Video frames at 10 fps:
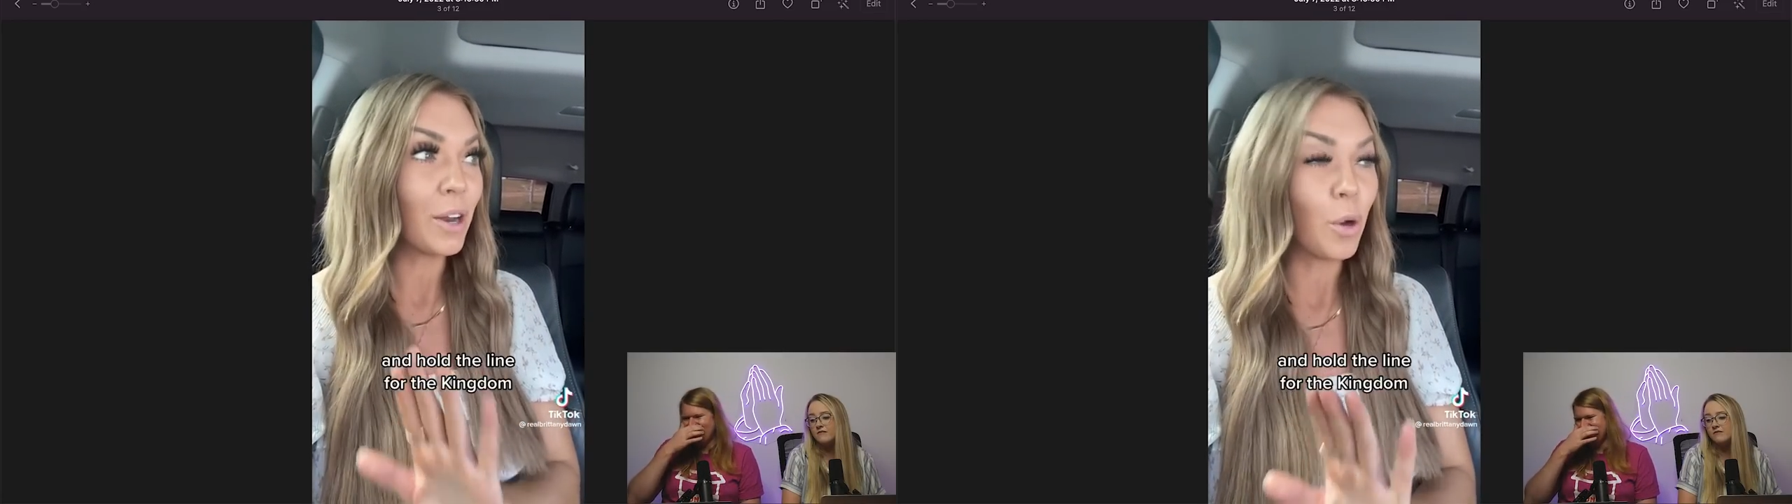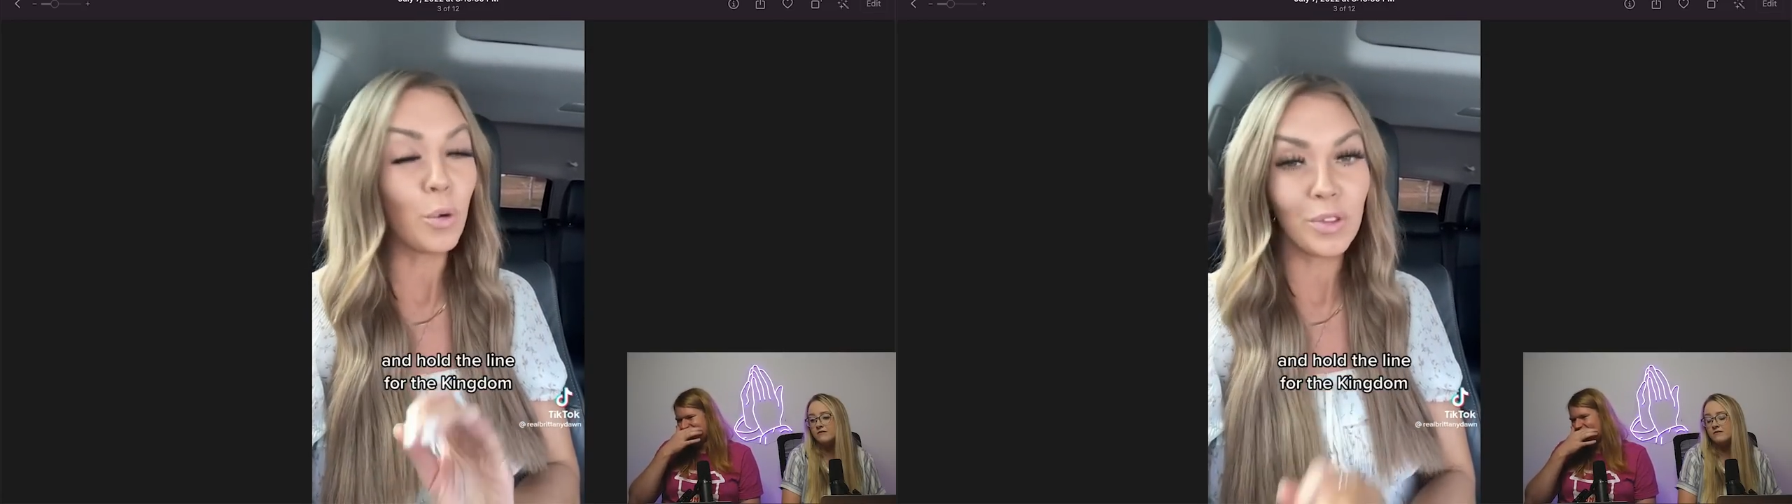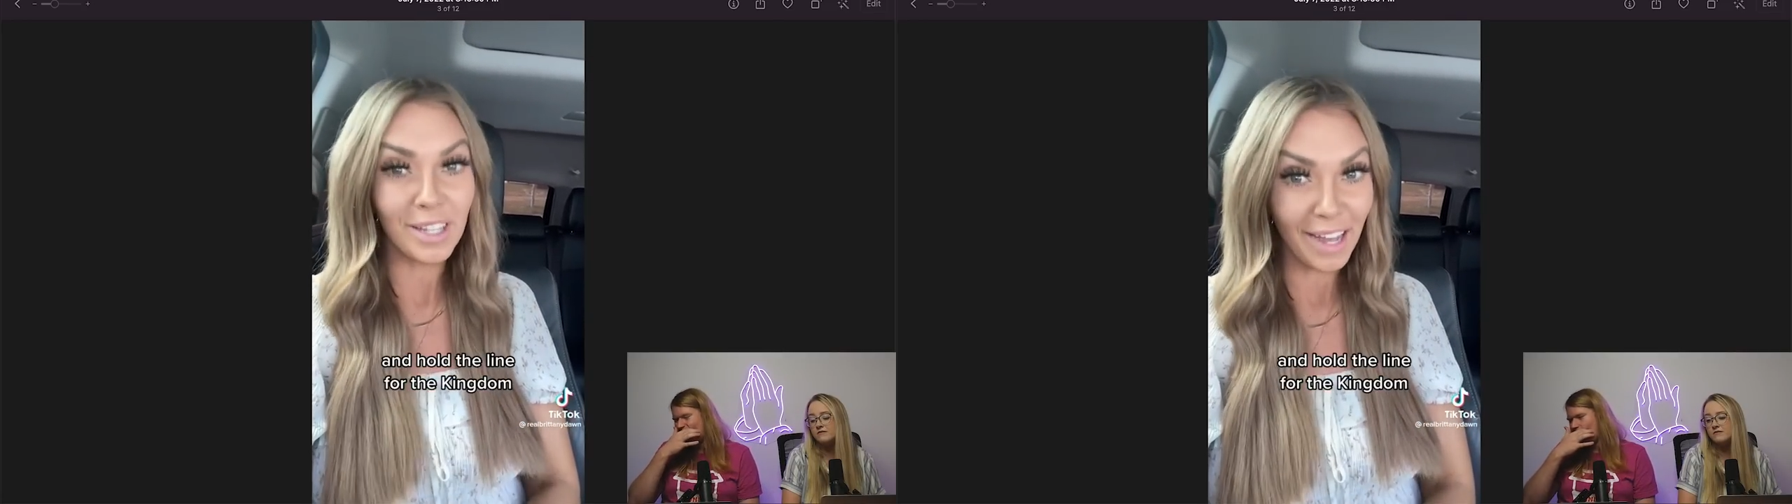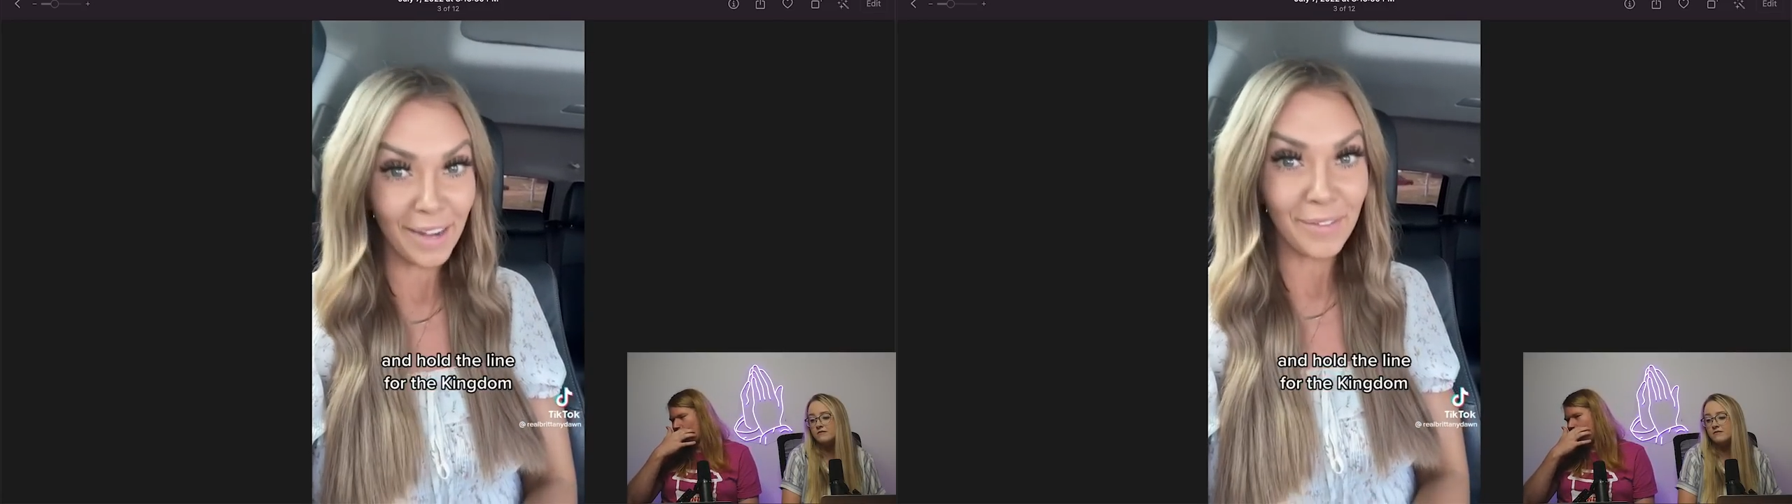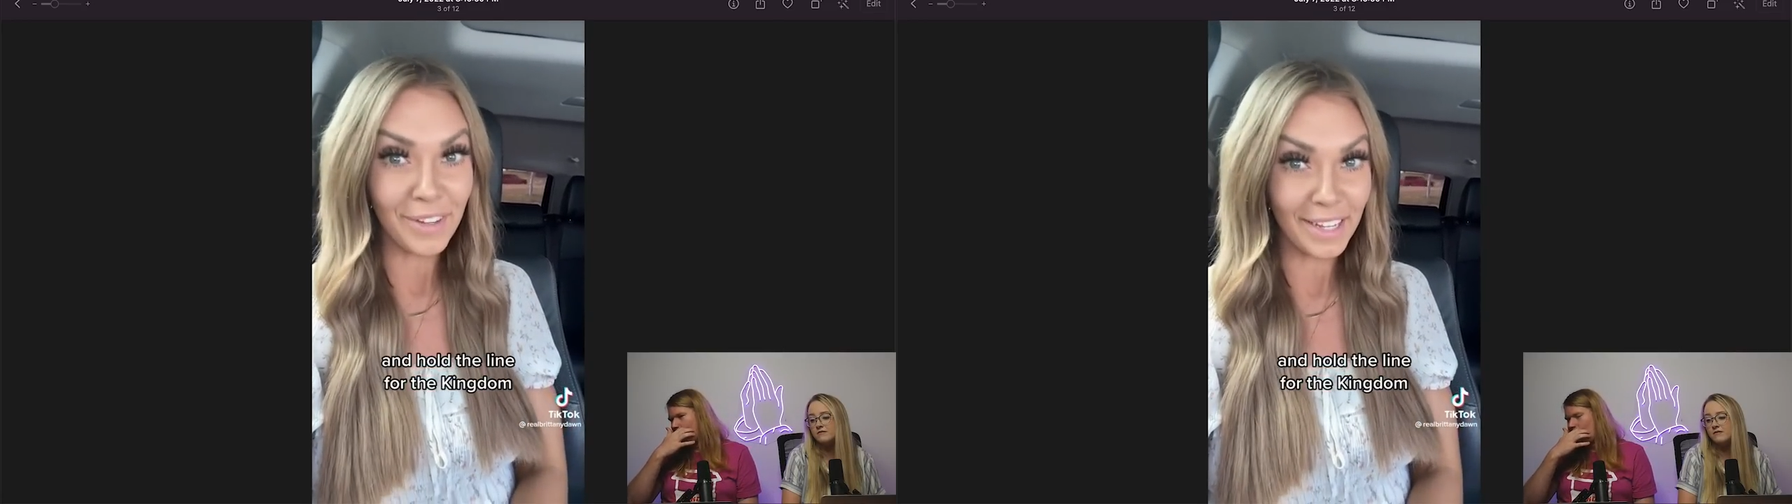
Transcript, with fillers: and hold the line for the